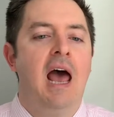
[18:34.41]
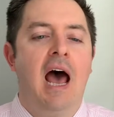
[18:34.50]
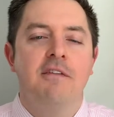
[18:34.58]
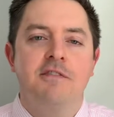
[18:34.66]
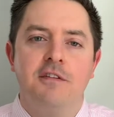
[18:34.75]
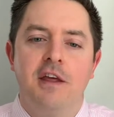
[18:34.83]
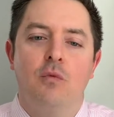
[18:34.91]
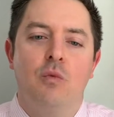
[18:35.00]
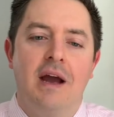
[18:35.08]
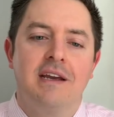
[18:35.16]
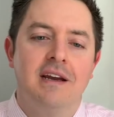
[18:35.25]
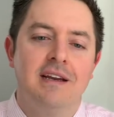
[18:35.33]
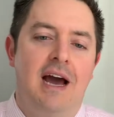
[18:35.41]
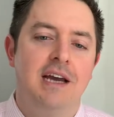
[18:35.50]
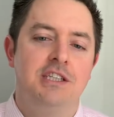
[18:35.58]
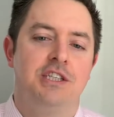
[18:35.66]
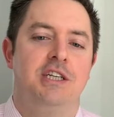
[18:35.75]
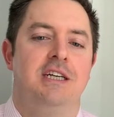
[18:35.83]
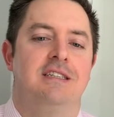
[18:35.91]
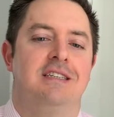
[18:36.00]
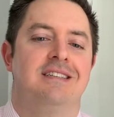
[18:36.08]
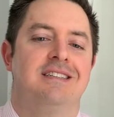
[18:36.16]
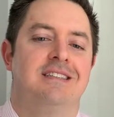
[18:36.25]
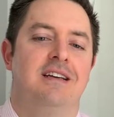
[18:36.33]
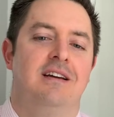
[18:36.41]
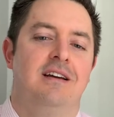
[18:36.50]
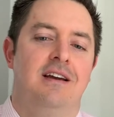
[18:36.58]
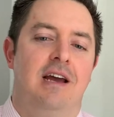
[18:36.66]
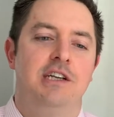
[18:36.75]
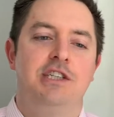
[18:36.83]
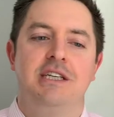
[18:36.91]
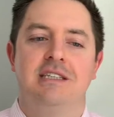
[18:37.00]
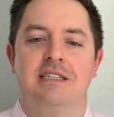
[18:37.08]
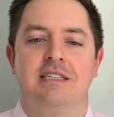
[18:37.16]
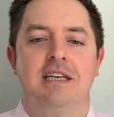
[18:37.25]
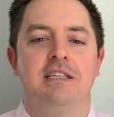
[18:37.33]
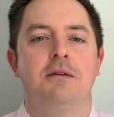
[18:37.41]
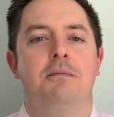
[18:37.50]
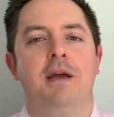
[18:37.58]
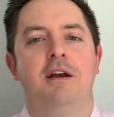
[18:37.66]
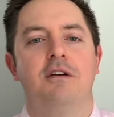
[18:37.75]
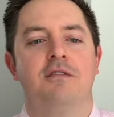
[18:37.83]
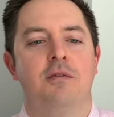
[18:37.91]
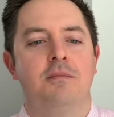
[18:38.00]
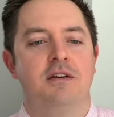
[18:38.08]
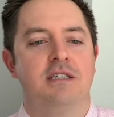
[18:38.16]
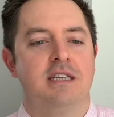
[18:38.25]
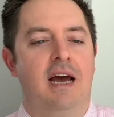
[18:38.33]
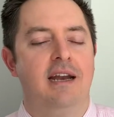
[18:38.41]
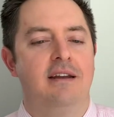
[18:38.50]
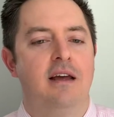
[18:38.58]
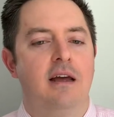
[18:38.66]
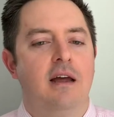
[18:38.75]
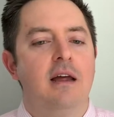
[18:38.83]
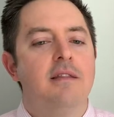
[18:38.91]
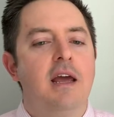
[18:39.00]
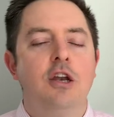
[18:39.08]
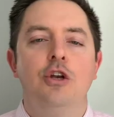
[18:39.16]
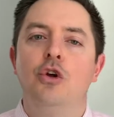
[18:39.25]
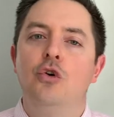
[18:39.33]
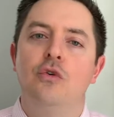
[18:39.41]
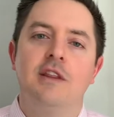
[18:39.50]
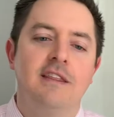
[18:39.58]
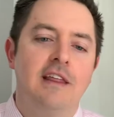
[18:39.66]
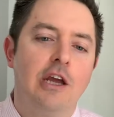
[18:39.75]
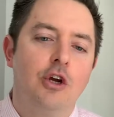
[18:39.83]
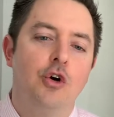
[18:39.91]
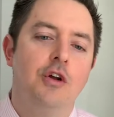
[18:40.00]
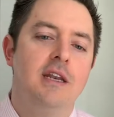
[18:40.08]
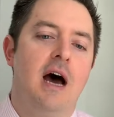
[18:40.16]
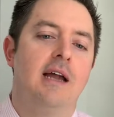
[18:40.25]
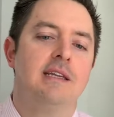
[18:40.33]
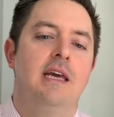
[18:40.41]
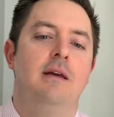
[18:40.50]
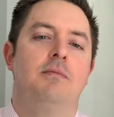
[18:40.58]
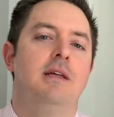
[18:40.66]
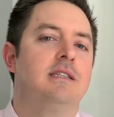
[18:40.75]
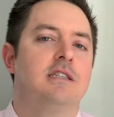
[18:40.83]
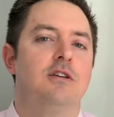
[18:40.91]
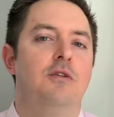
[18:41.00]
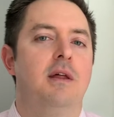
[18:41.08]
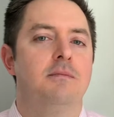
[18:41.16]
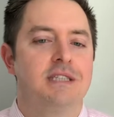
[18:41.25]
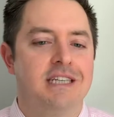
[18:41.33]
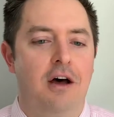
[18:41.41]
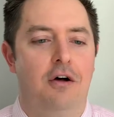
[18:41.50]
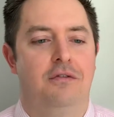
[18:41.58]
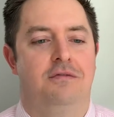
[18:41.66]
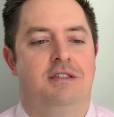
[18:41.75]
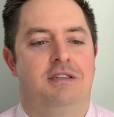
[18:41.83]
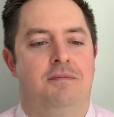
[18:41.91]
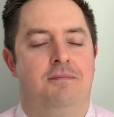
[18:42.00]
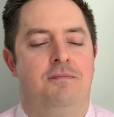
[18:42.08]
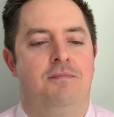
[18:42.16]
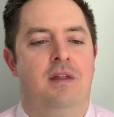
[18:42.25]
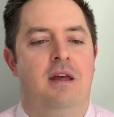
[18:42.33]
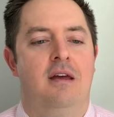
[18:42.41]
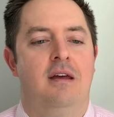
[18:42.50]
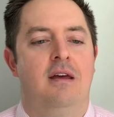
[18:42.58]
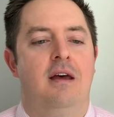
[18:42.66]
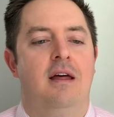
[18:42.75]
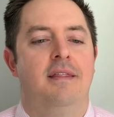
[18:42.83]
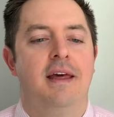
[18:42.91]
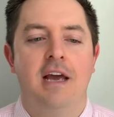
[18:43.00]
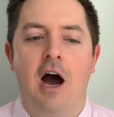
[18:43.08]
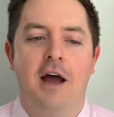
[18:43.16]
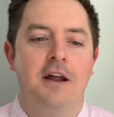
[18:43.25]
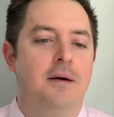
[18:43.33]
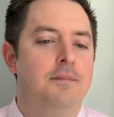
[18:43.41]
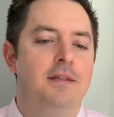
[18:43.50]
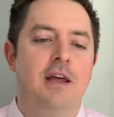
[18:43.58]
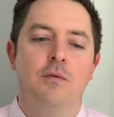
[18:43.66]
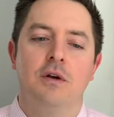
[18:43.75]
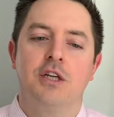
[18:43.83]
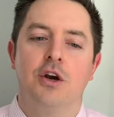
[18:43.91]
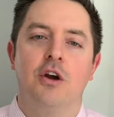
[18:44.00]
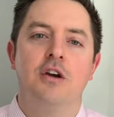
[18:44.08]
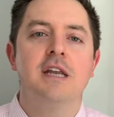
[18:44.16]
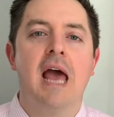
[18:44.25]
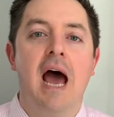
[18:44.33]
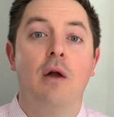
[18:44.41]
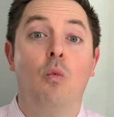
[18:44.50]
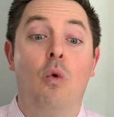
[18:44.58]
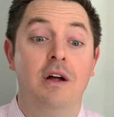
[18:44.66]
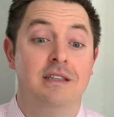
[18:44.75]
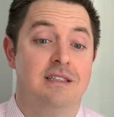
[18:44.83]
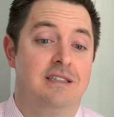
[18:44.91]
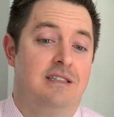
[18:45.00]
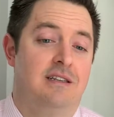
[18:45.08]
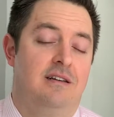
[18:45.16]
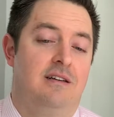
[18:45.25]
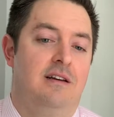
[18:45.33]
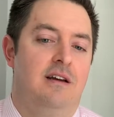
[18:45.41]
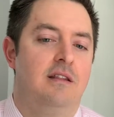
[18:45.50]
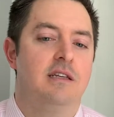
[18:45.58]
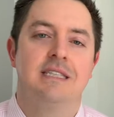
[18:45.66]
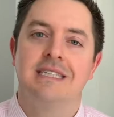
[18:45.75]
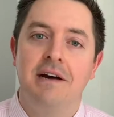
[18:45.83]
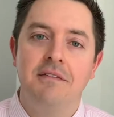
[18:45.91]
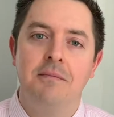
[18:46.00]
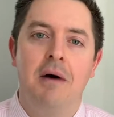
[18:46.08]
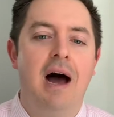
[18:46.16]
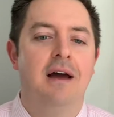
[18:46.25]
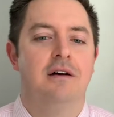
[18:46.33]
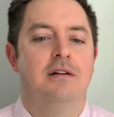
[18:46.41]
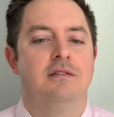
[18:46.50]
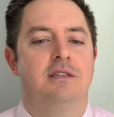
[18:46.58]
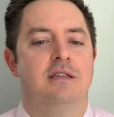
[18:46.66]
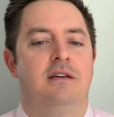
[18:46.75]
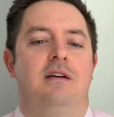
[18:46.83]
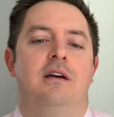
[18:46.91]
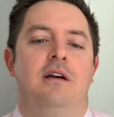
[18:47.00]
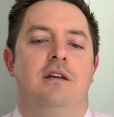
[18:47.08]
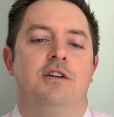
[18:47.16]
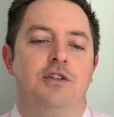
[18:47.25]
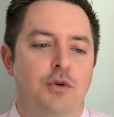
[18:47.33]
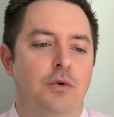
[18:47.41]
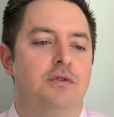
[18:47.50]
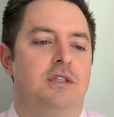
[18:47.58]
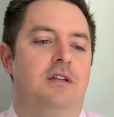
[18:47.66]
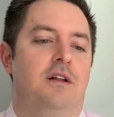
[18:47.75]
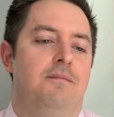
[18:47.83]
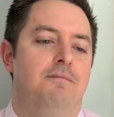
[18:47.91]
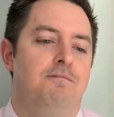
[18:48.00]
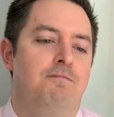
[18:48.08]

After they recognized Jesus and Jesus disappeared from their sight, they knew that they could not keep this to themselves. They got up and they returned at once the 7 miles to Jerusalem.